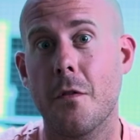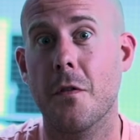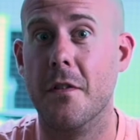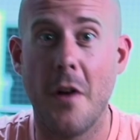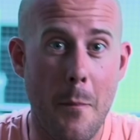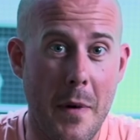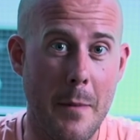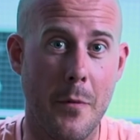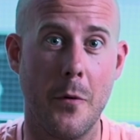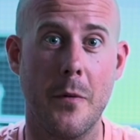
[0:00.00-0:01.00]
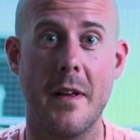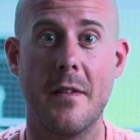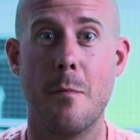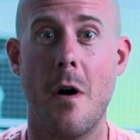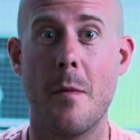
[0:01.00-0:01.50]
For some people,
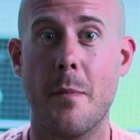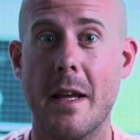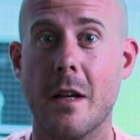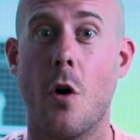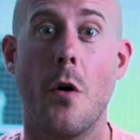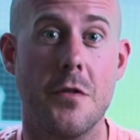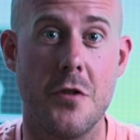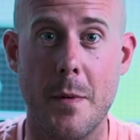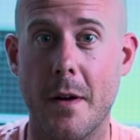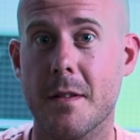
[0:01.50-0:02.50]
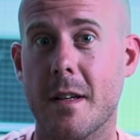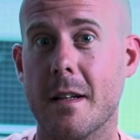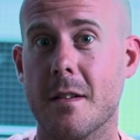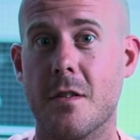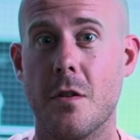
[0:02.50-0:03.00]
this might be contributing
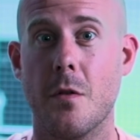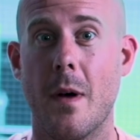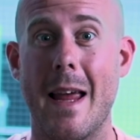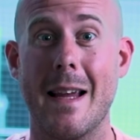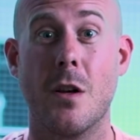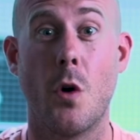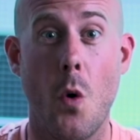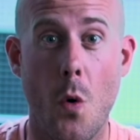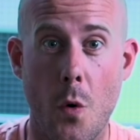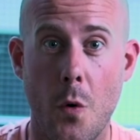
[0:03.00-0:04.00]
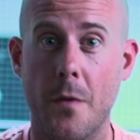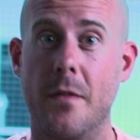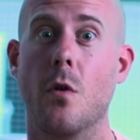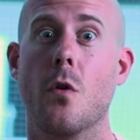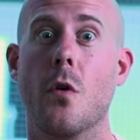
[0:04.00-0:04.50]
to a cause
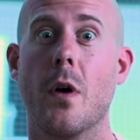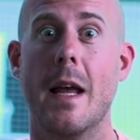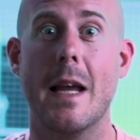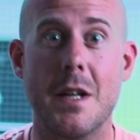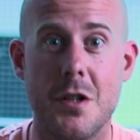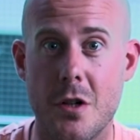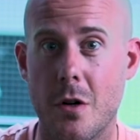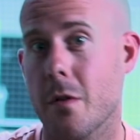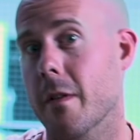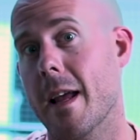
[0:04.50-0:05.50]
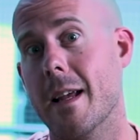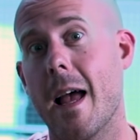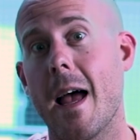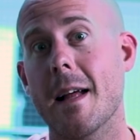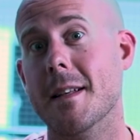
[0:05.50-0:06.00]
or issue they
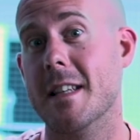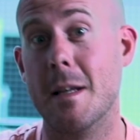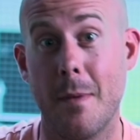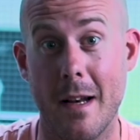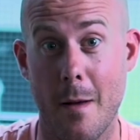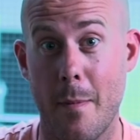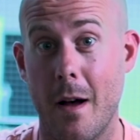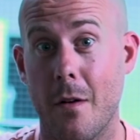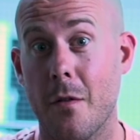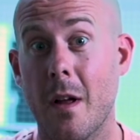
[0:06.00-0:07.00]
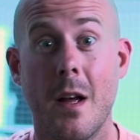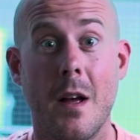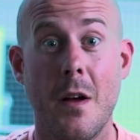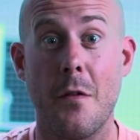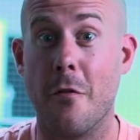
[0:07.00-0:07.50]
care deeply about.
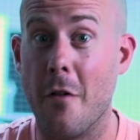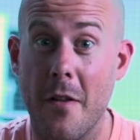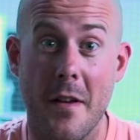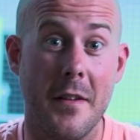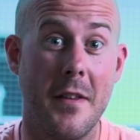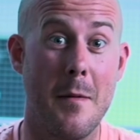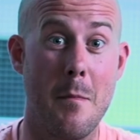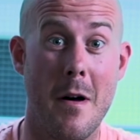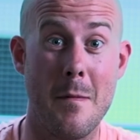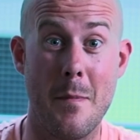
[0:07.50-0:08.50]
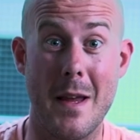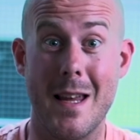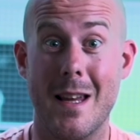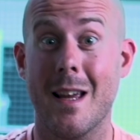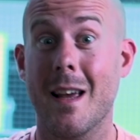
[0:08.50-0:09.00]
For others, it might
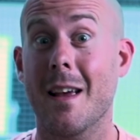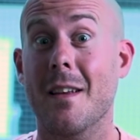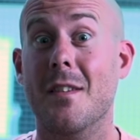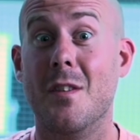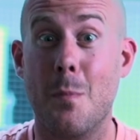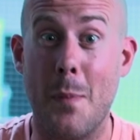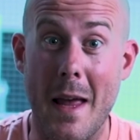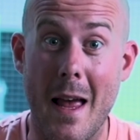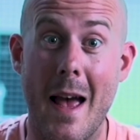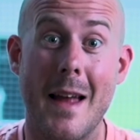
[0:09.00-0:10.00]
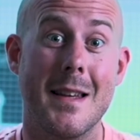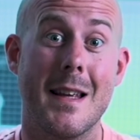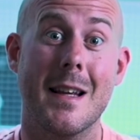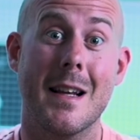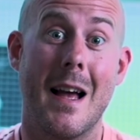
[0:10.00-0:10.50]
be spearheading